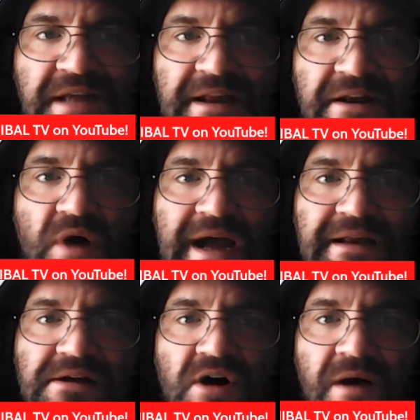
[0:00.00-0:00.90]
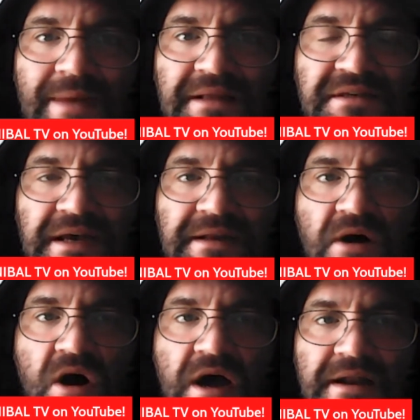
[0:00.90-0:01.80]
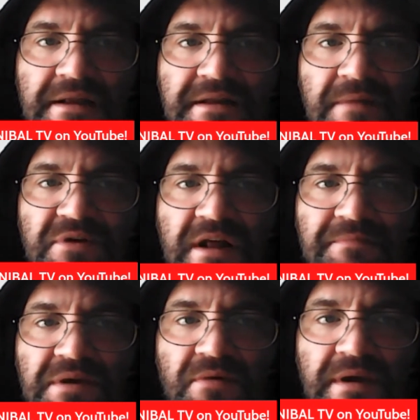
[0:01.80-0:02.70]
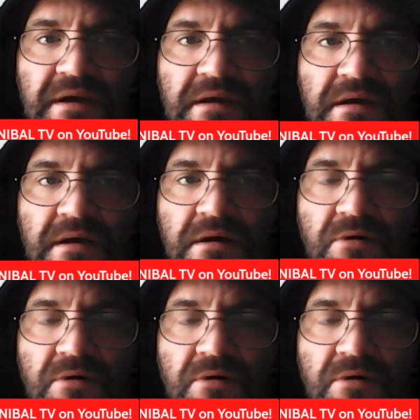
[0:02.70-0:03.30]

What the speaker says: Dana White commented on WWE,